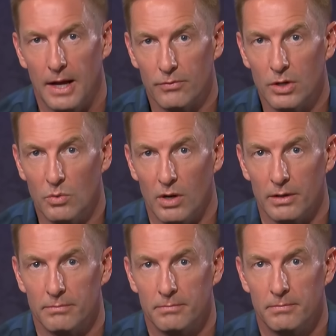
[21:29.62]

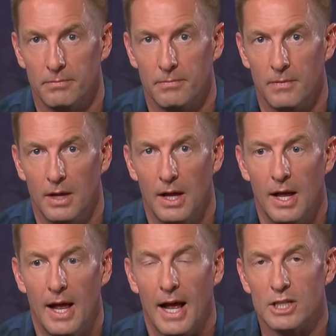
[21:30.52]
everyone,
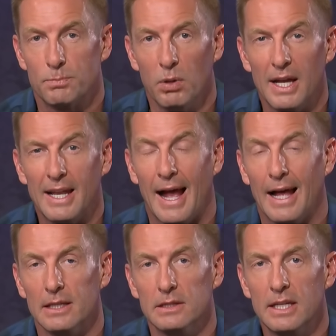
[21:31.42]
has played
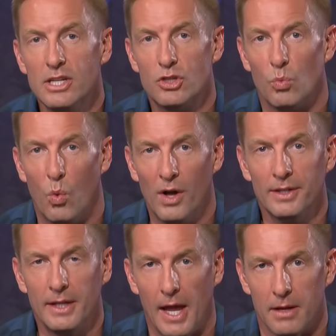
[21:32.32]
at least
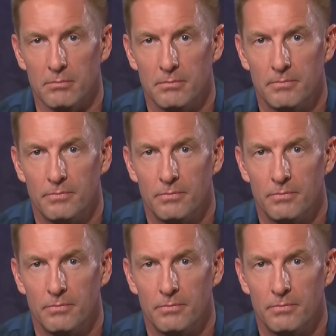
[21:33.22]
one game